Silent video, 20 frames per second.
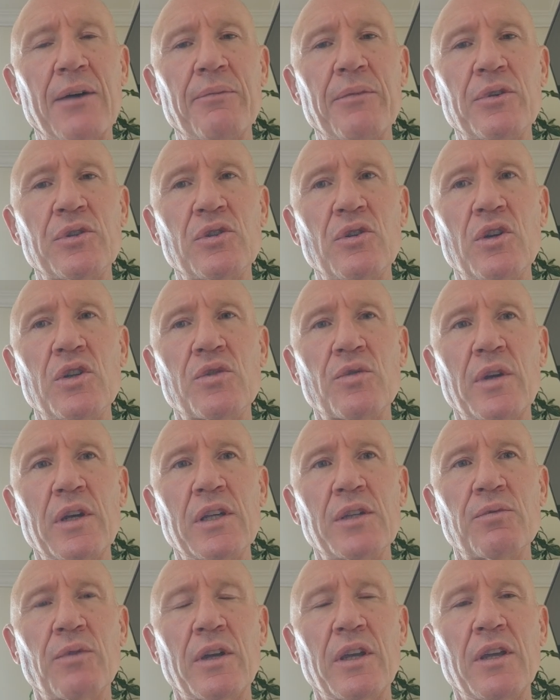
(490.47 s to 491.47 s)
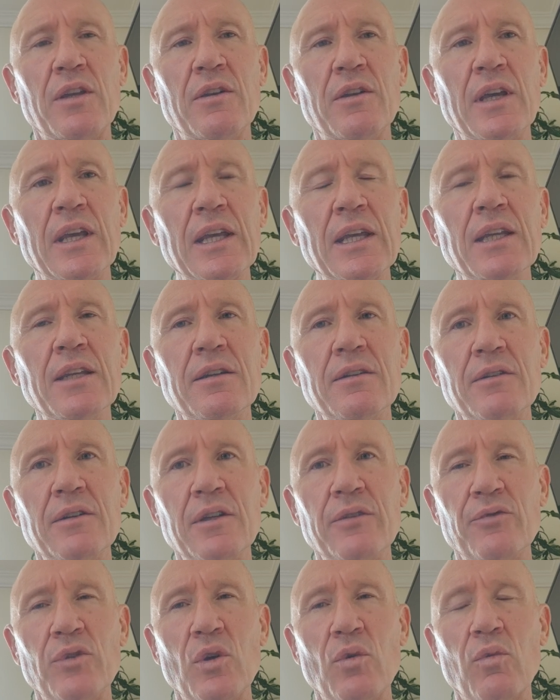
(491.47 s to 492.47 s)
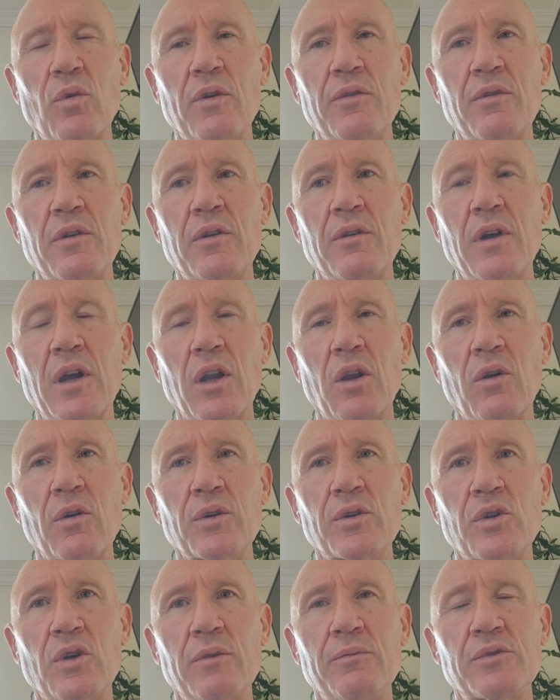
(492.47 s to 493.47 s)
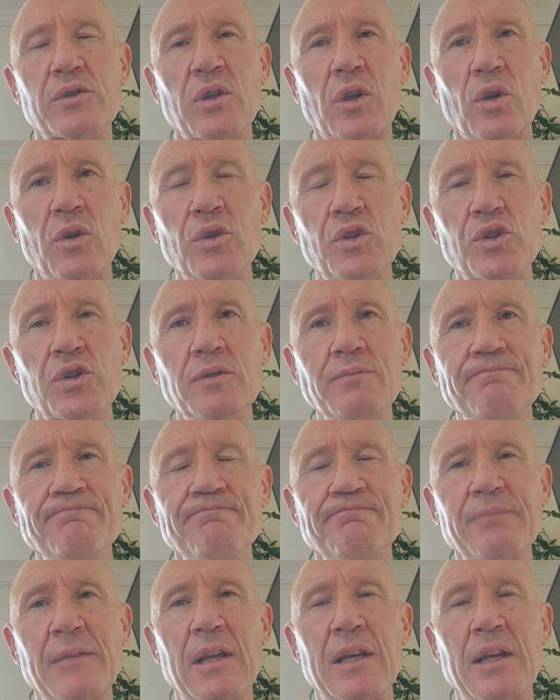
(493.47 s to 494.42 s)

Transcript: Surgery is what you need if you want a long-term solution.